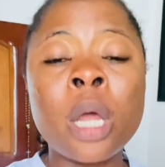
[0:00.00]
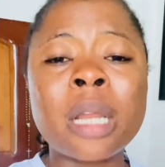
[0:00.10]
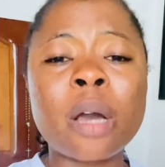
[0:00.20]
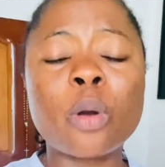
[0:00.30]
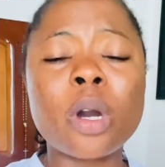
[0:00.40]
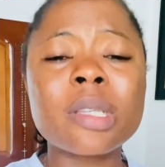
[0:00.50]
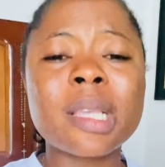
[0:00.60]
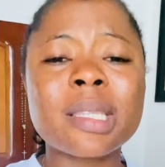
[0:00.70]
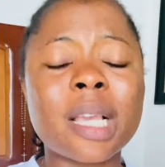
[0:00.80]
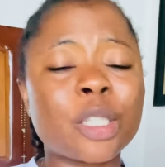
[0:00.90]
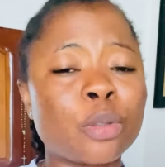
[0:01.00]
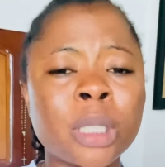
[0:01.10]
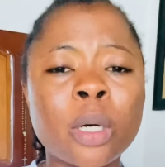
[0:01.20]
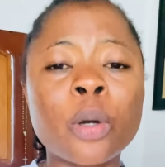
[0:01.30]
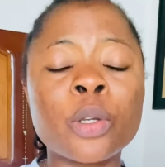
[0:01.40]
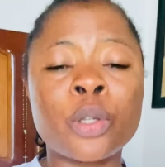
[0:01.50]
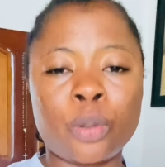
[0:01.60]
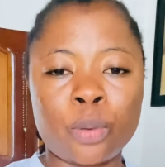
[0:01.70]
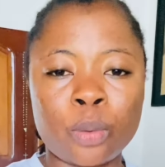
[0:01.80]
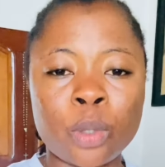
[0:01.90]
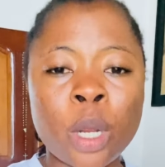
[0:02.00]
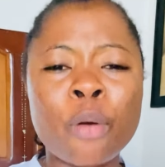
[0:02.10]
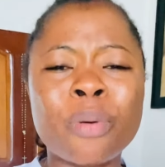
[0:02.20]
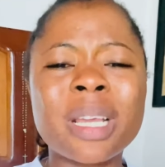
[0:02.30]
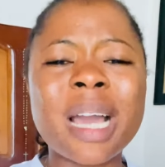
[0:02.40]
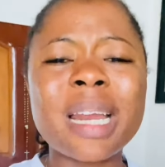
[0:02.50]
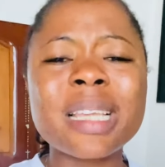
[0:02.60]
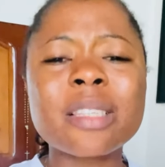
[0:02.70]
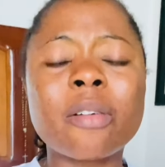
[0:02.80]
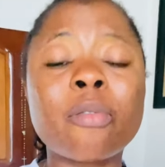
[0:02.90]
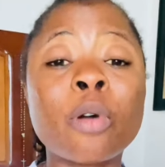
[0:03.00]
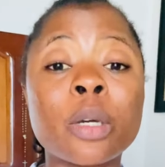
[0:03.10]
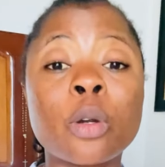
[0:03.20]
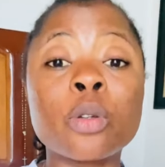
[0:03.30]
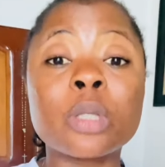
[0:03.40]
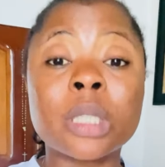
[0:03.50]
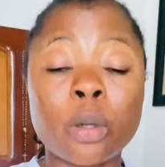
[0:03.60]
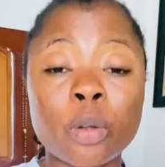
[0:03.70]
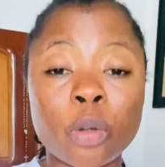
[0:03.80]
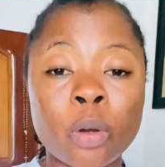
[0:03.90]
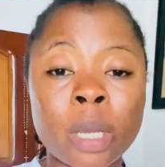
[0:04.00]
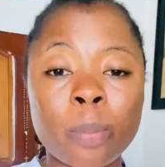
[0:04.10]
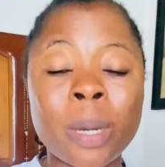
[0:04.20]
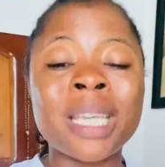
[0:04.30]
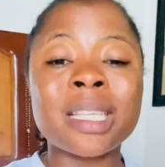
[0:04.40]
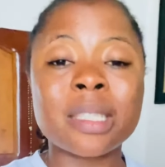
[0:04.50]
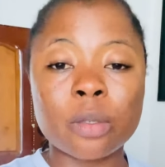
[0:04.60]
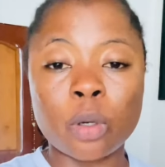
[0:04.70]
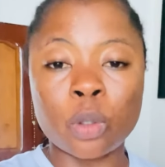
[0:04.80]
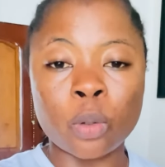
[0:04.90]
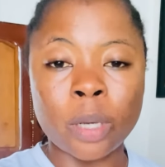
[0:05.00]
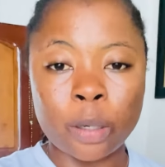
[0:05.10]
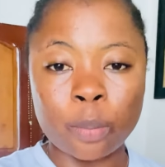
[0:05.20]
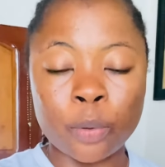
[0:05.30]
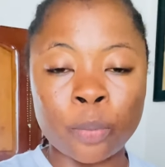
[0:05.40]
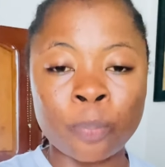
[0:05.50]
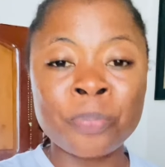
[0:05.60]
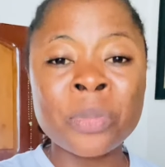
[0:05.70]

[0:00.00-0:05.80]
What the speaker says: Now, God says, I should tell you, regardless of what they're going to tell your helper, he's still going to help you.